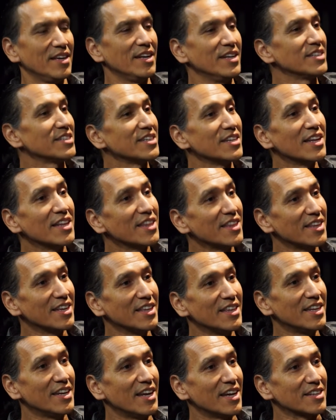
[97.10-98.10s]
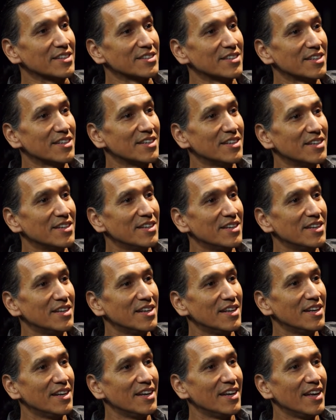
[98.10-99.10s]
and it's another thing in the next,
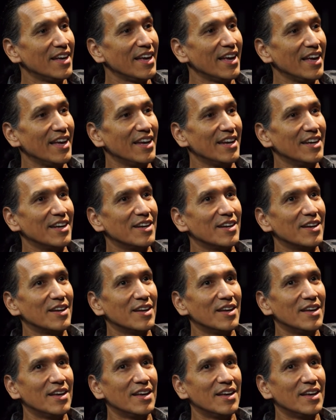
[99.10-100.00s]
and.